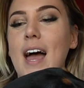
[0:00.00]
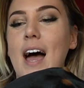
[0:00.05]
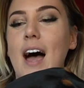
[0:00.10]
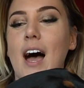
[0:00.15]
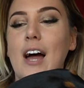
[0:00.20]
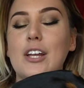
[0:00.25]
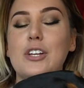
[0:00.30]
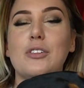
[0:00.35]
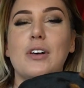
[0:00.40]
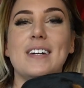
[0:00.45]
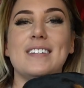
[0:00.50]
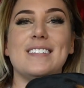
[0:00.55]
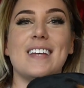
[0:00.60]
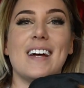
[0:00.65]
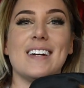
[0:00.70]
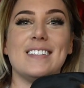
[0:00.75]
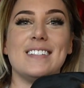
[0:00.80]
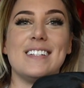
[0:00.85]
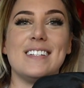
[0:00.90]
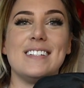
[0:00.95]
How do you like
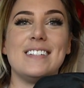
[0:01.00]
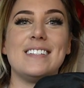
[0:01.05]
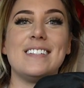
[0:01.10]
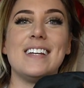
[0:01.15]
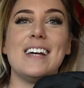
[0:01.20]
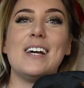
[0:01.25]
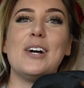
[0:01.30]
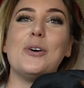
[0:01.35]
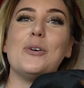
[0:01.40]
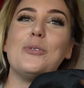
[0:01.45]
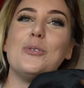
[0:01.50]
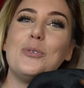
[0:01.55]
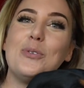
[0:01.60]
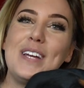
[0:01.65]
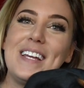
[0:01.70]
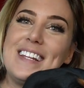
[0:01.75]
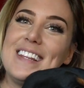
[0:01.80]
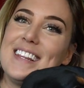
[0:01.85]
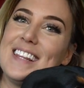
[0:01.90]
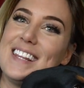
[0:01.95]
Texas?
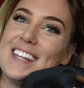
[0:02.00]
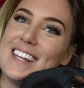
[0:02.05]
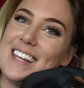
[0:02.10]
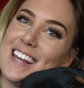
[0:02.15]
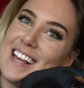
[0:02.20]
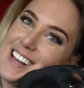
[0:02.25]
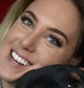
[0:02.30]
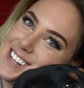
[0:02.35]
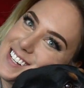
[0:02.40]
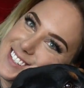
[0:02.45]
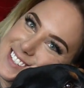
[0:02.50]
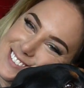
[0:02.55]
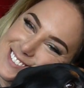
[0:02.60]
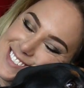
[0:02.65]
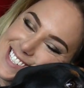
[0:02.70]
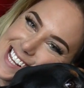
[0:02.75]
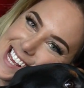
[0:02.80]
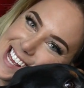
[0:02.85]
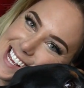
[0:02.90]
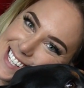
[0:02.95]
We love
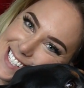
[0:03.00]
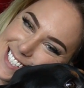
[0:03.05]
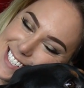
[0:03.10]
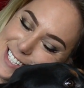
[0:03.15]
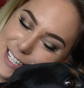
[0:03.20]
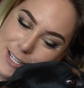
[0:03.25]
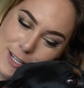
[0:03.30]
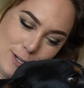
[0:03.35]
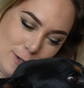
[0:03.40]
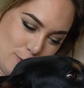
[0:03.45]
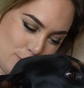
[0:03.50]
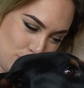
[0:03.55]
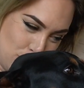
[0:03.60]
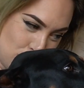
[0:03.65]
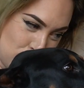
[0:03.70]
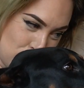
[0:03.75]
Texas.